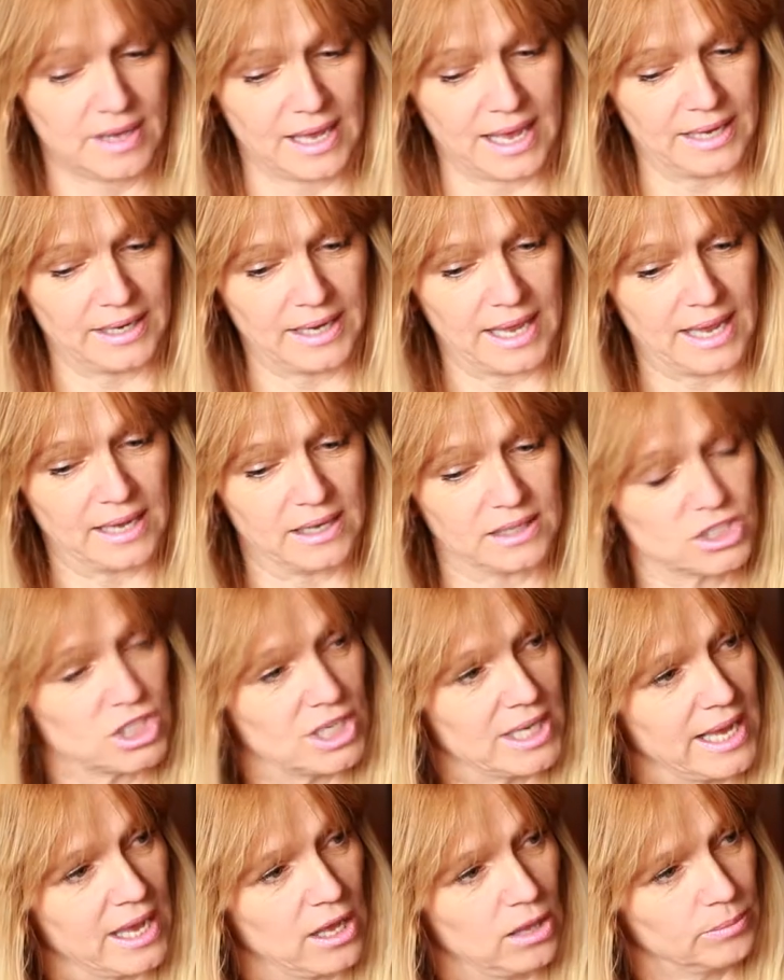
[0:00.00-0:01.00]
And it
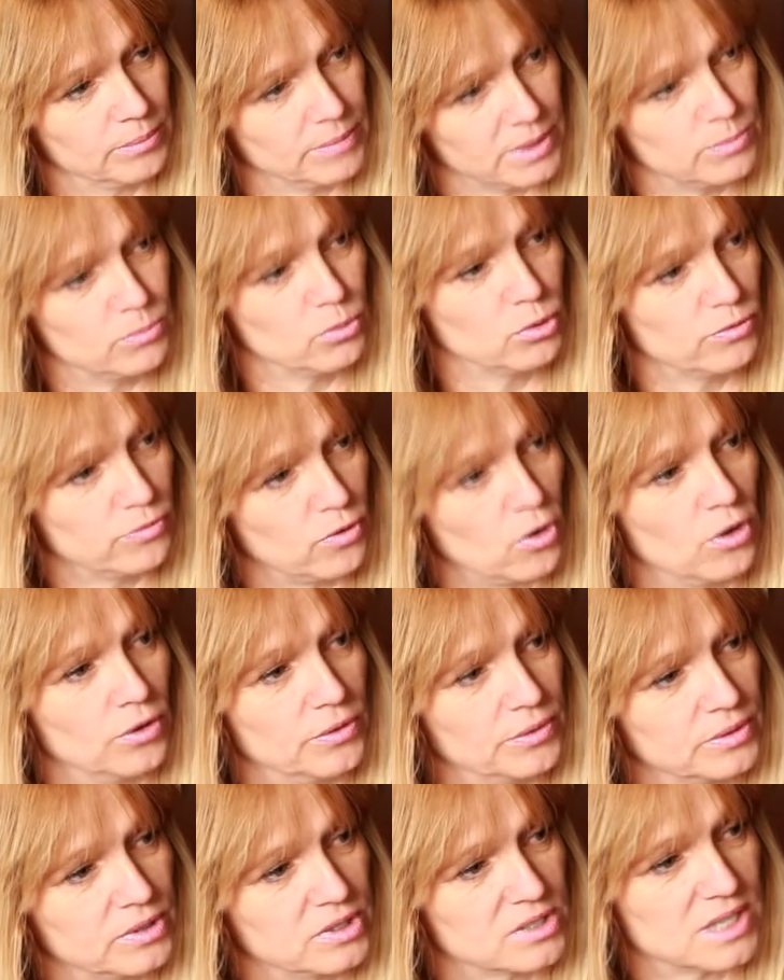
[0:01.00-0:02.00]
actually helped me move
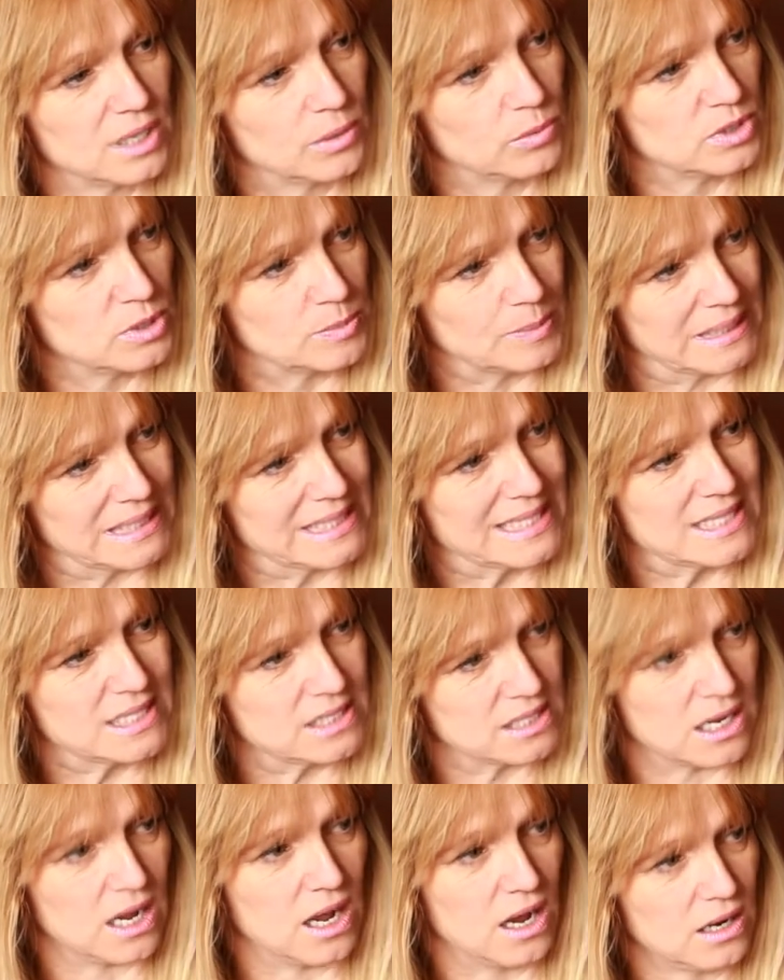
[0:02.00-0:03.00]
on because I was a bit
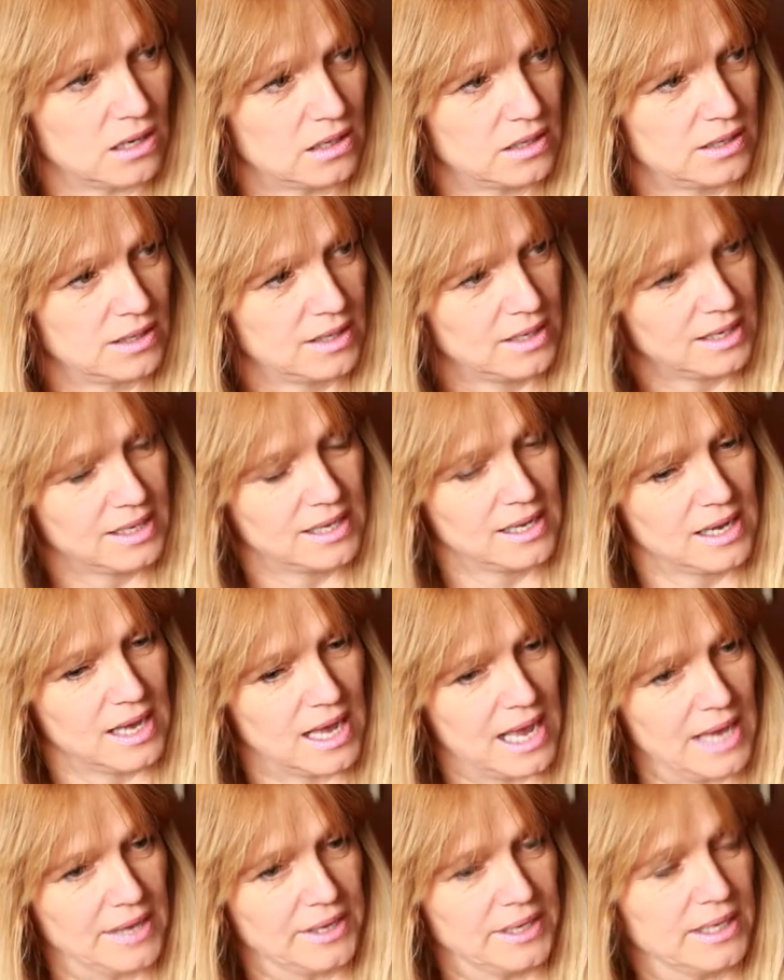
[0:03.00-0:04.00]
stuck.
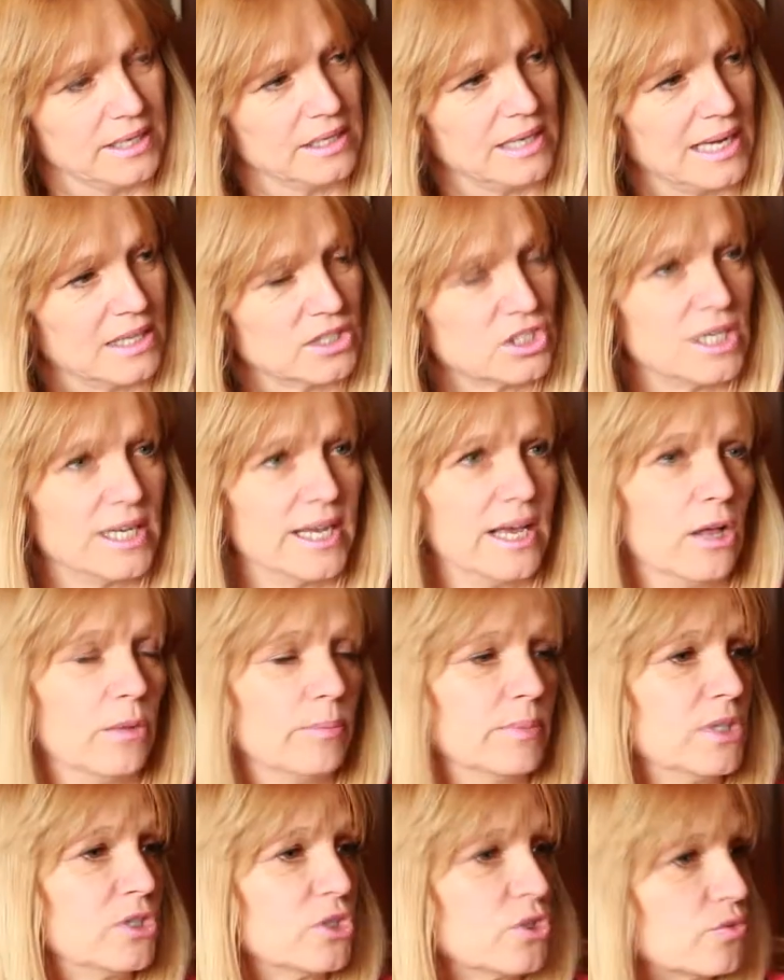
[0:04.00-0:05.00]
And it actually helped
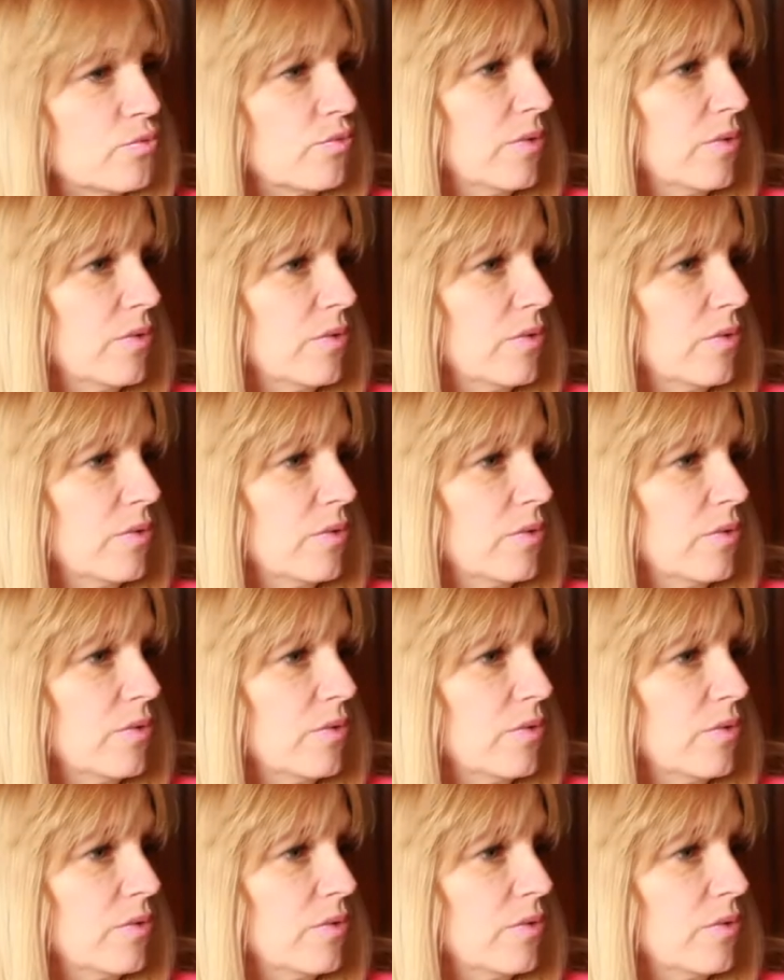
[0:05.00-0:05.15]
me just